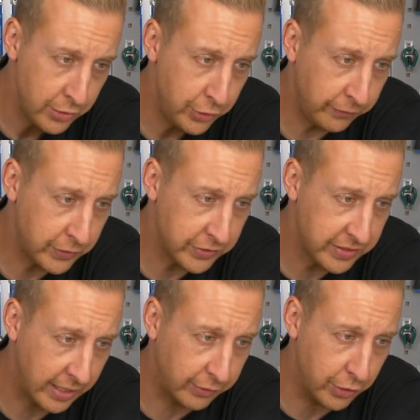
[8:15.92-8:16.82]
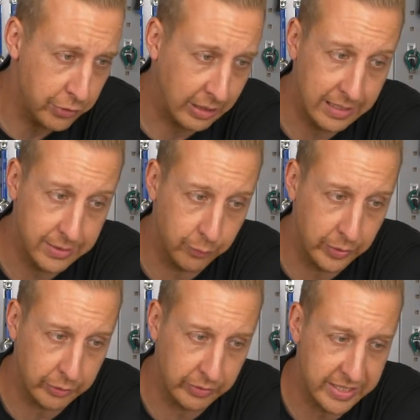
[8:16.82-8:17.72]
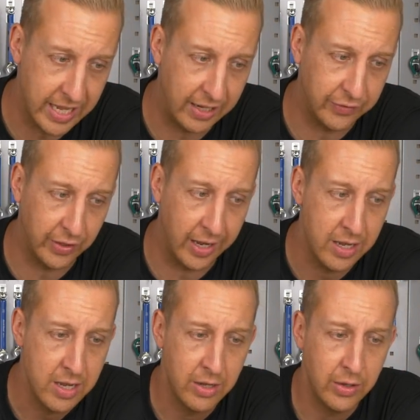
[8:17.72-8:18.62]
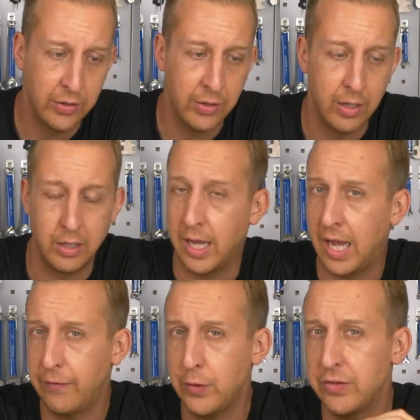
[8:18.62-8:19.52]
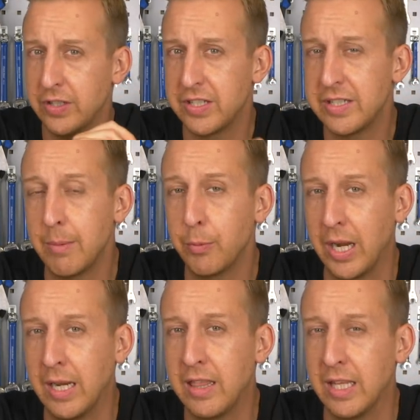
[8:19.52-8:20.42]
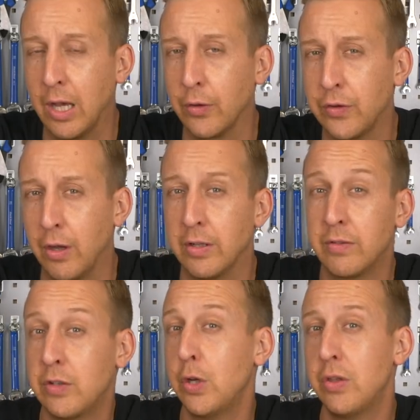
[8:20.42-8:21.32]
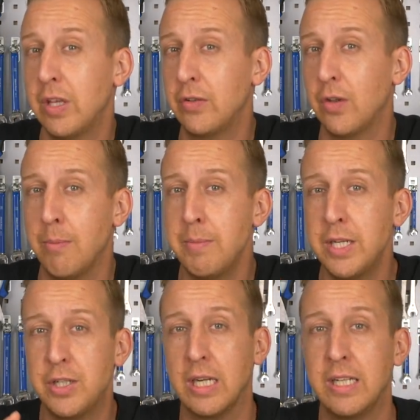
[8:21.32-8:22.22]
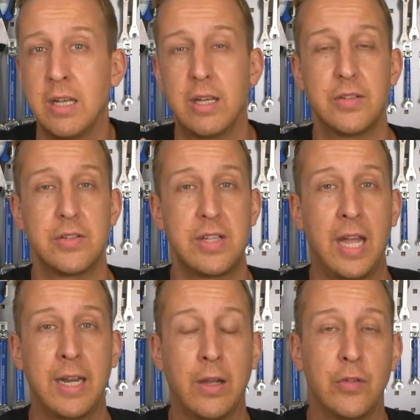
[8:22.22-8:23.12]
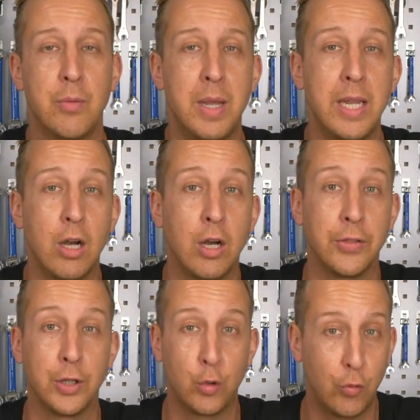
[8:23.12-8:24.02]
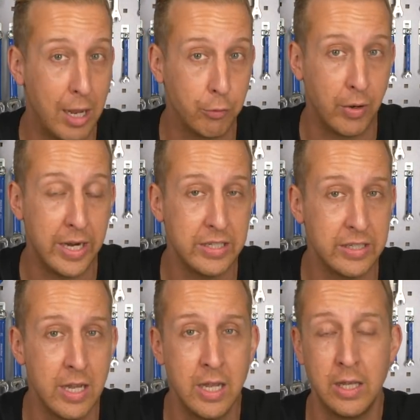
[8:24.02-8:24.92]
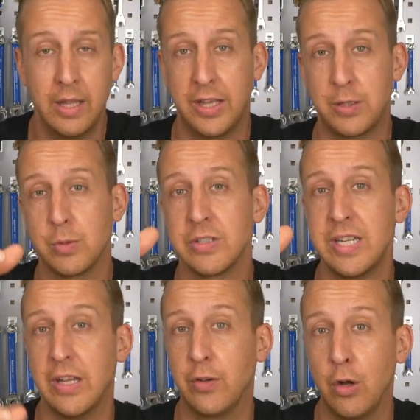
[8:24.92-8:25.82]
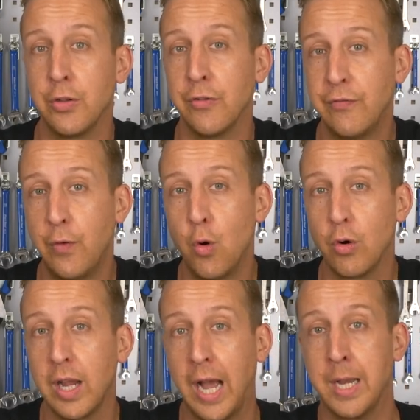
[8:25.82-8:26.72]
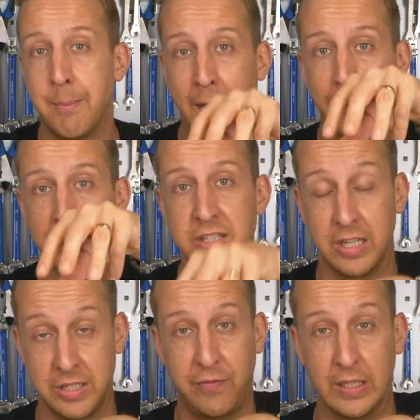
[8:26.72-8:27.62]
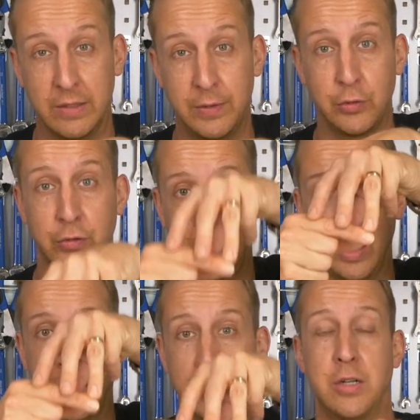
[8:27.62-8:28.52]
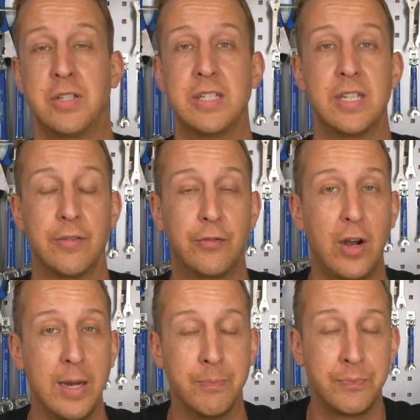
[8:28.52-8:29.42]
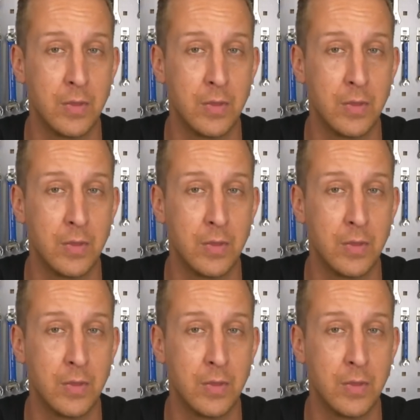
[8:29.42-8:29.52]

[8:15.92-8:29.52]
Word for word: you've just said that you cleaned and re-greased the headset. Have you disassembled anything else? So the two things that immediately stand out to me are the crown race. That's what sits on the fork and the bearing sits effectively onto it and it goes into the frame.